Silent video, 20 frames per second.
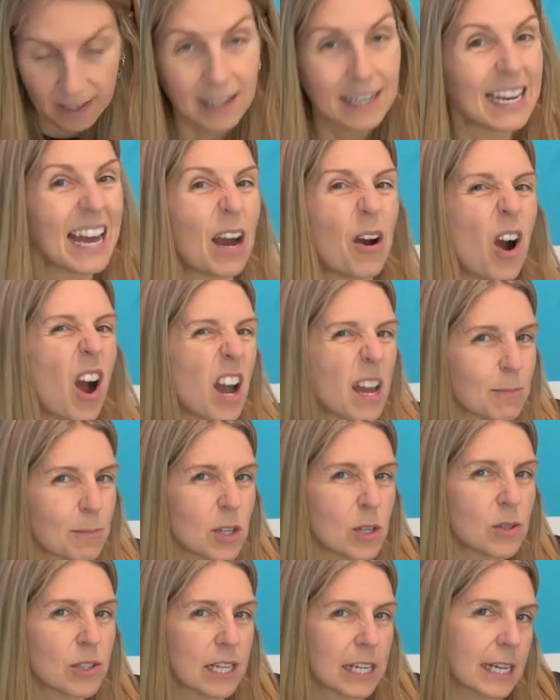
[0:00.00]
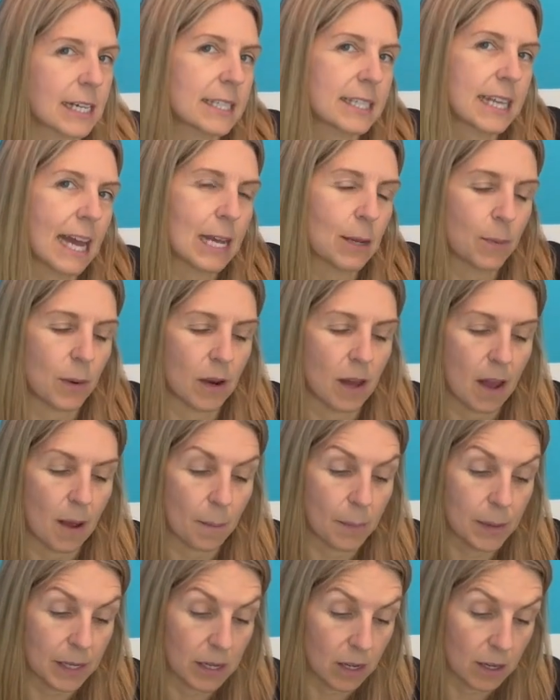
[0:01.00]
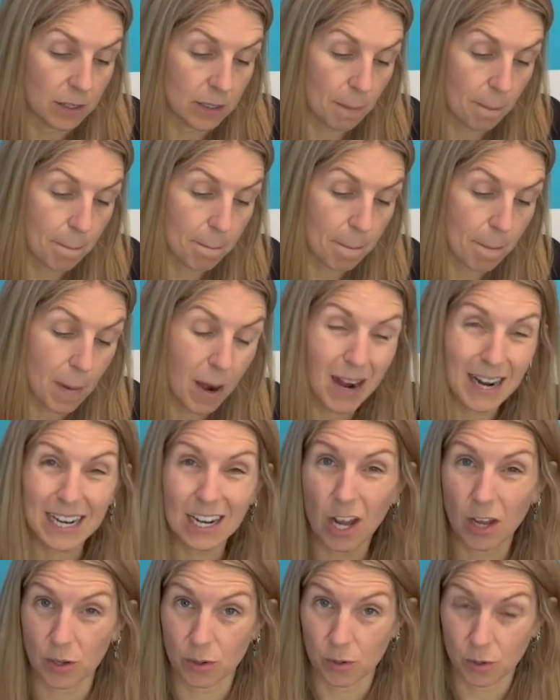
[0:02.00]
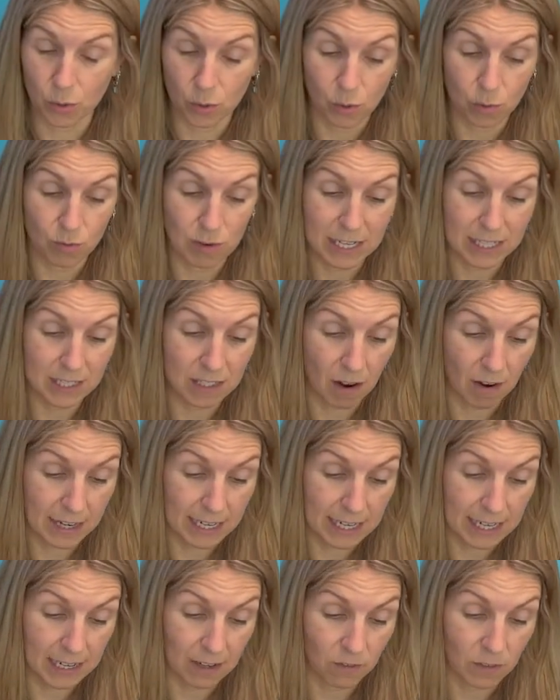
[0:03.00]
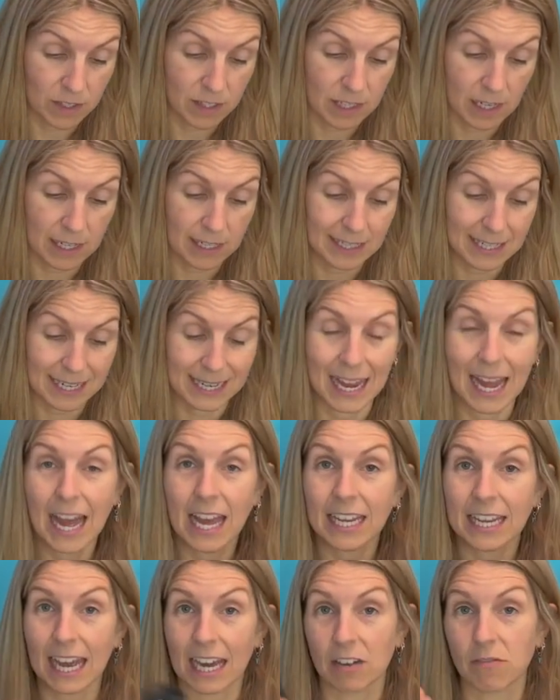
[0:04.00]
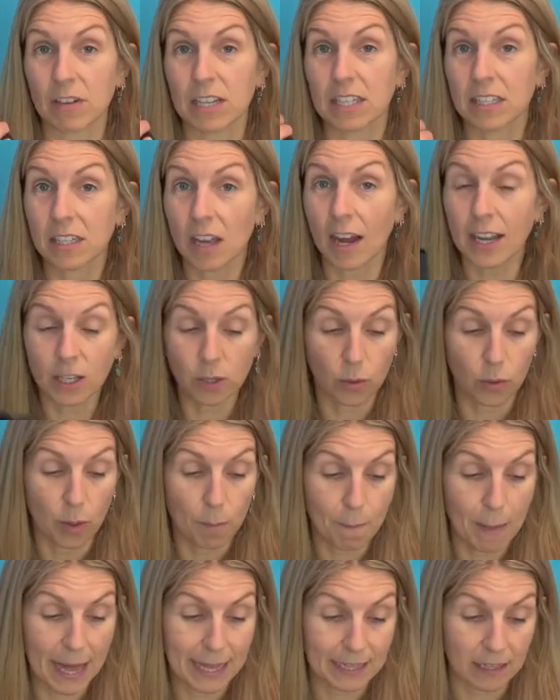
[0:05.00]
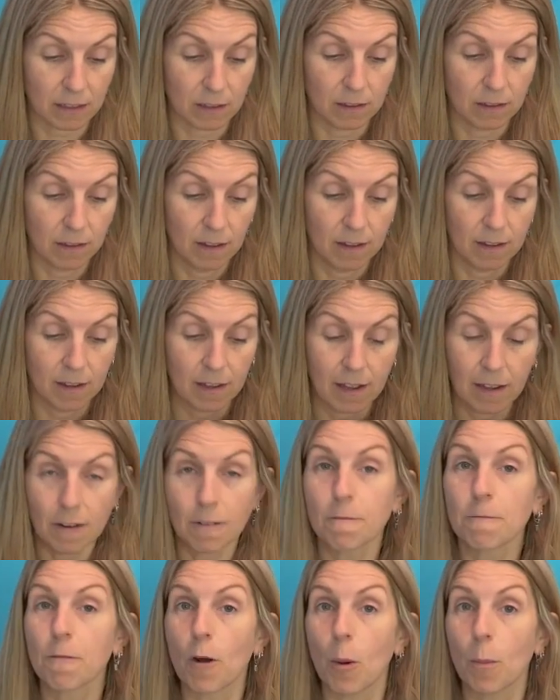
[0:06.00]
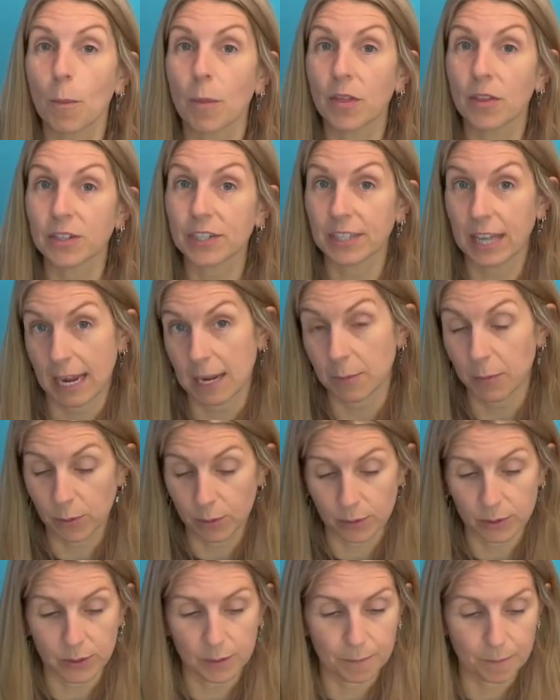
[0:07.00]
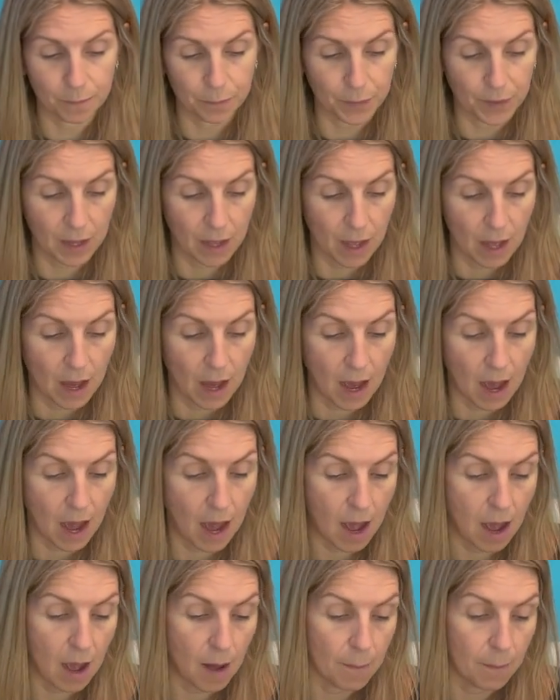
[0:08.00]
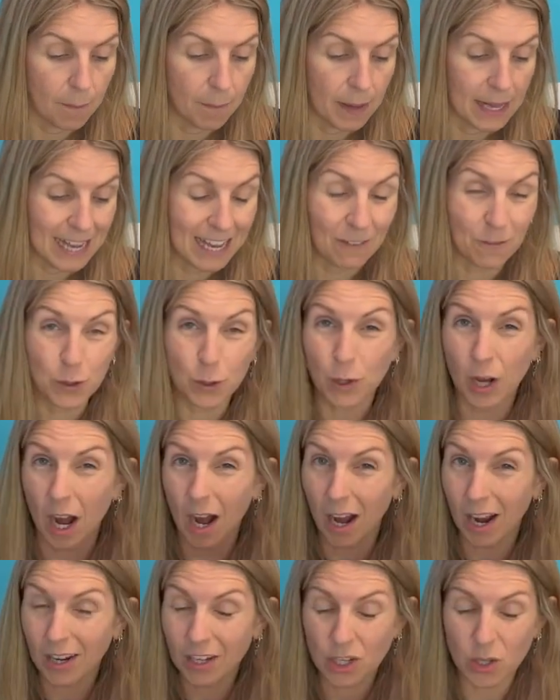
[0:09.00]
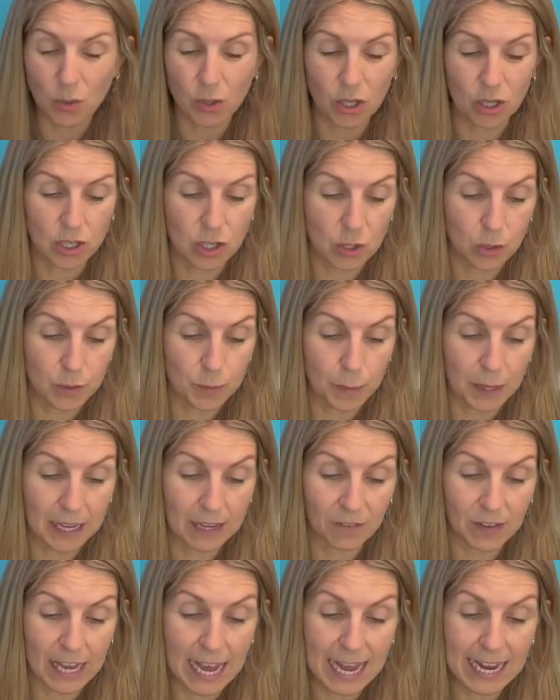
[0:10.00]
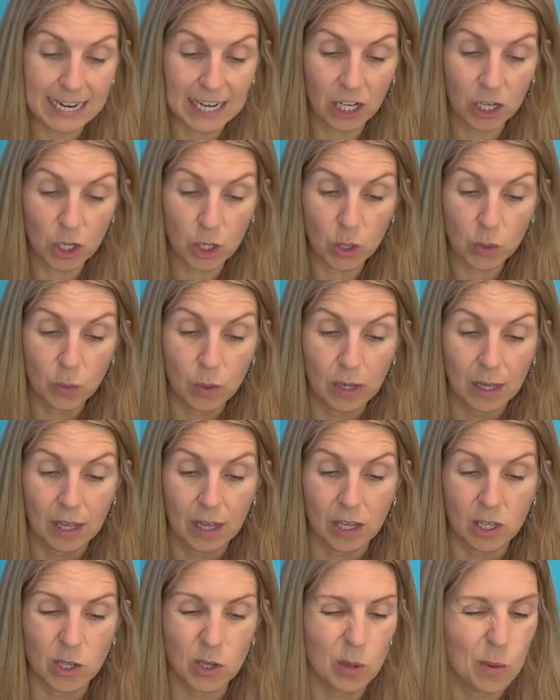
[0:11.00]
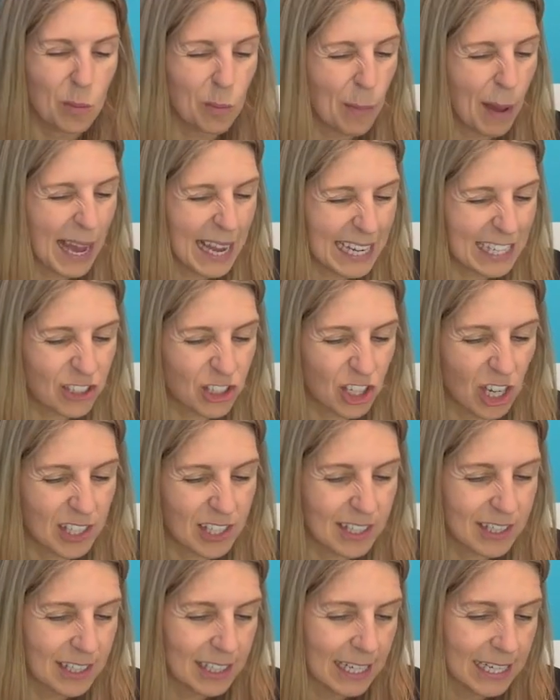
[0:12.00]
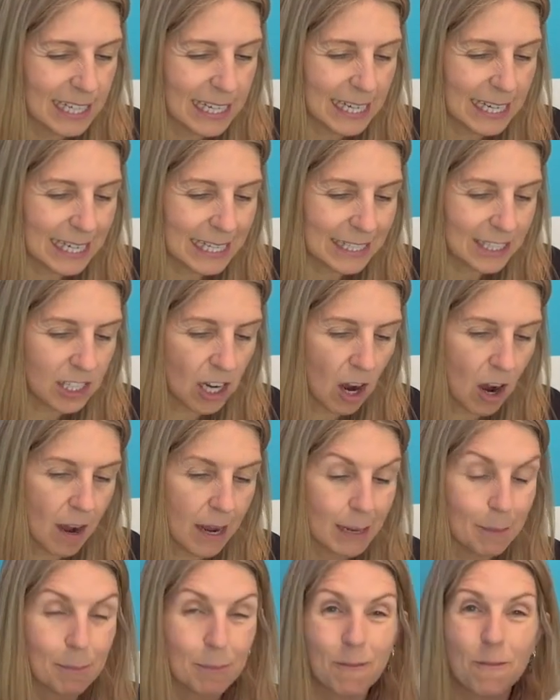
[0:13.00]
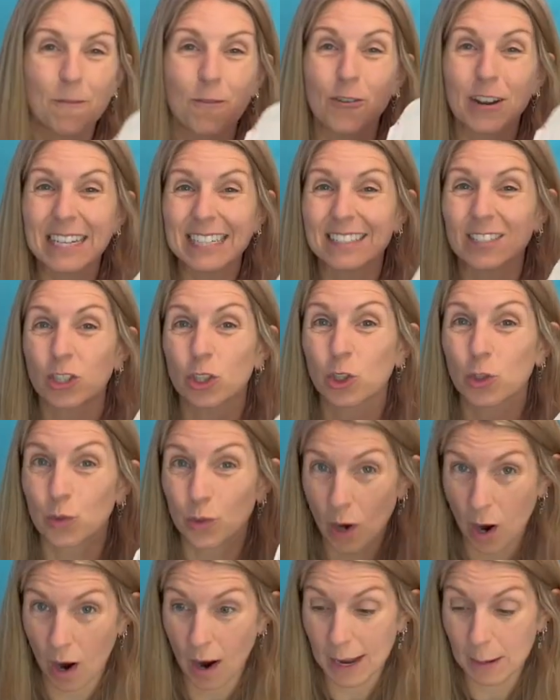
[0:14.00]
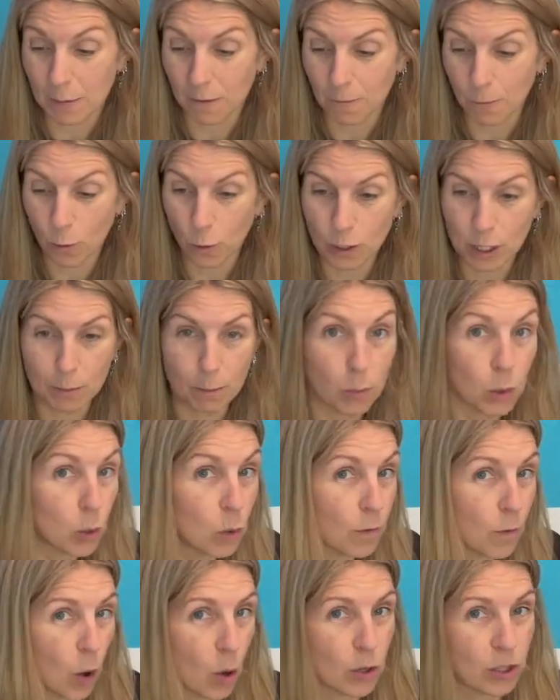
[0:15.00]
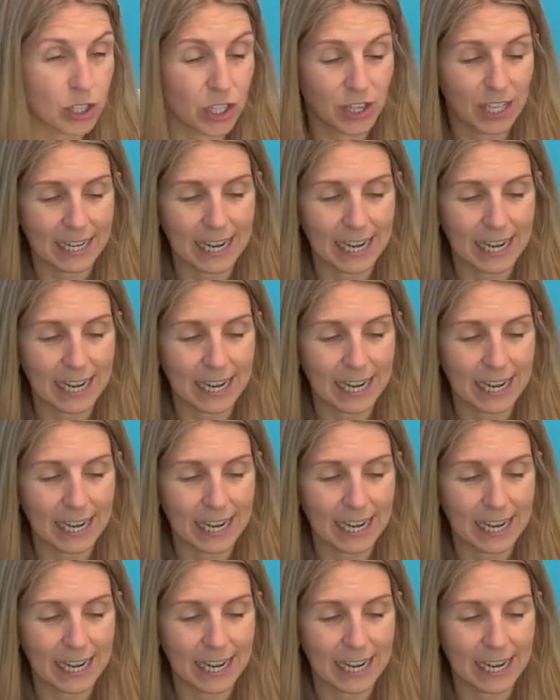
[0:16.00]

Now I'm using a stapler because my local recycling facility can recycle the metal from the staples. If you can't, you can use PVA glue. You may just need time for it to dry before you move on to the